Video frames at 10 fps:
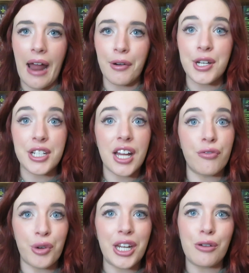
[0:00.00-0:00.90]
characters
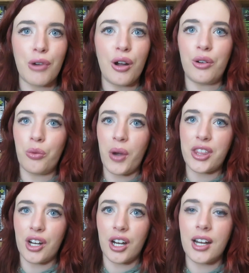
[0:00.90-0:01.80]
have really grown
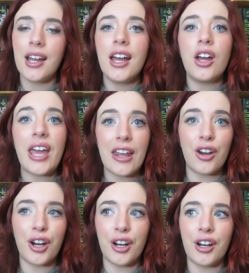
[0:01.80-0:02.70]
with her in
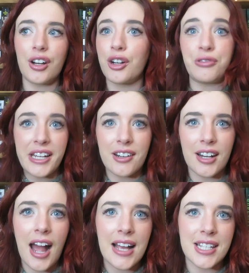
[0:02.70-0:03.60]
her
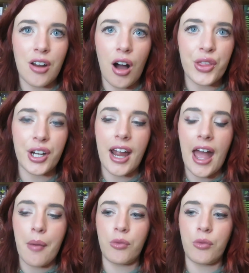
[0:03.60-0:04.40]
career as an author.